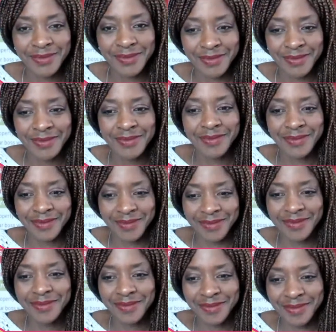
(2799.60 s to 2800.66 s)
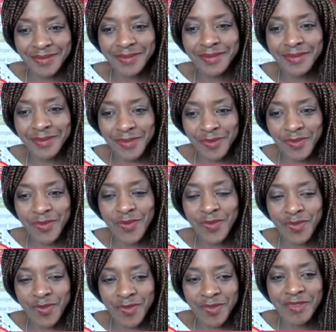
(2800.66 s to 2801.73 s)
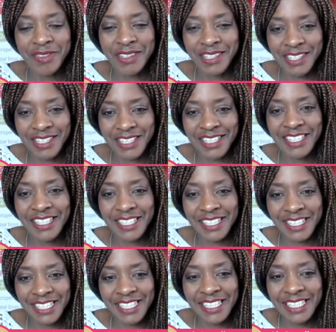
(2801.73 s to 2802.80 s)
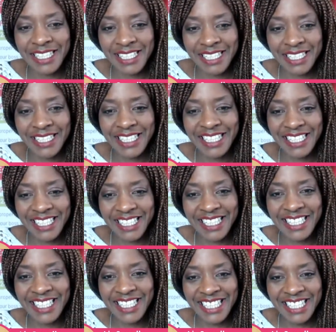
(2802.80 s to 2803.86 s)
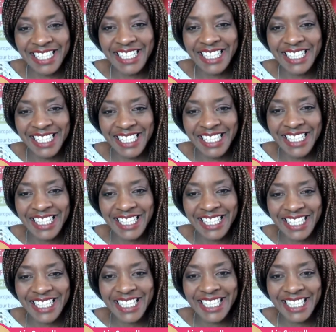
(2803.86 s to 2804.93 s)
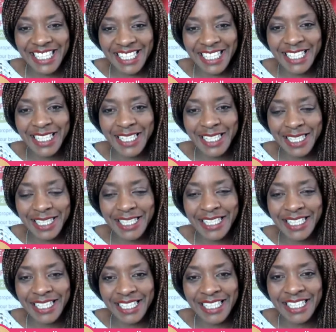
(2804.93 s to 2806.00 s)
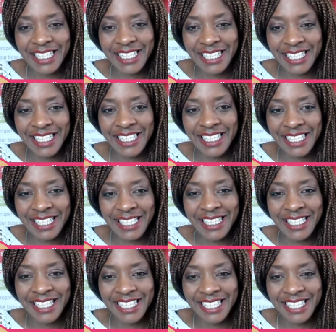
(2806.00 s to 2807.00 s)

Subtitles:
No words are spoken by the person on screen.